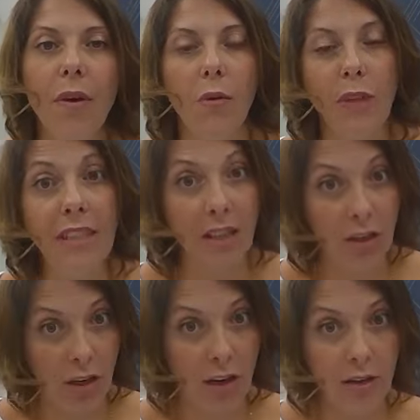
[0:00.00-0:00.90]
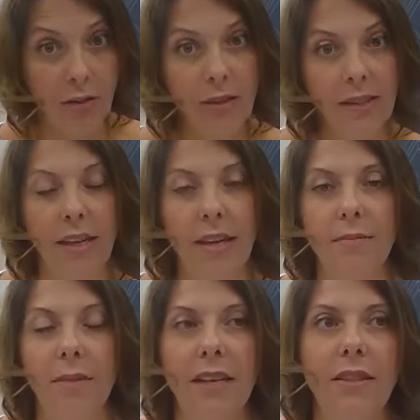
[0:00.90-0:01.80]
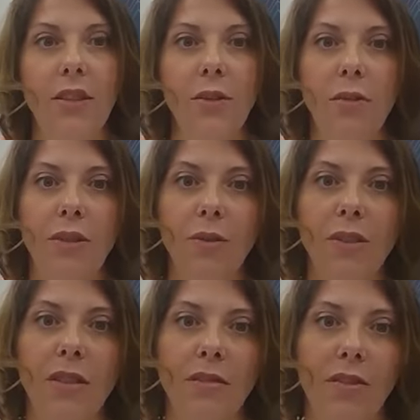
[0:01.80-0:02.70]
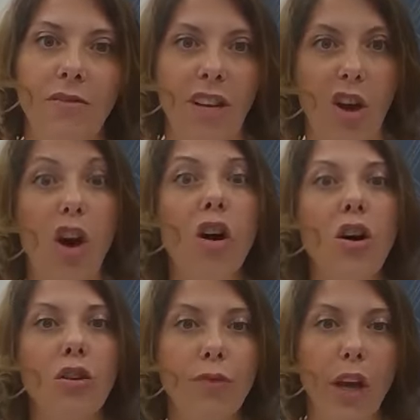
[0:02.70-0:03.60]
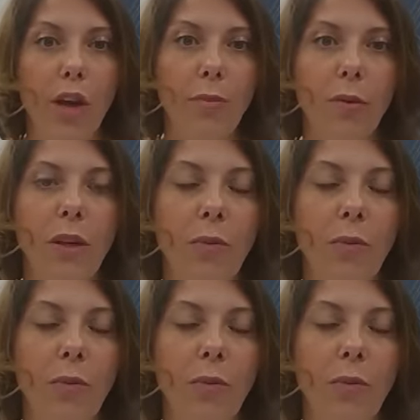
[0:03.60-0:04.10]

We did close and do a sort of like a hard reopen.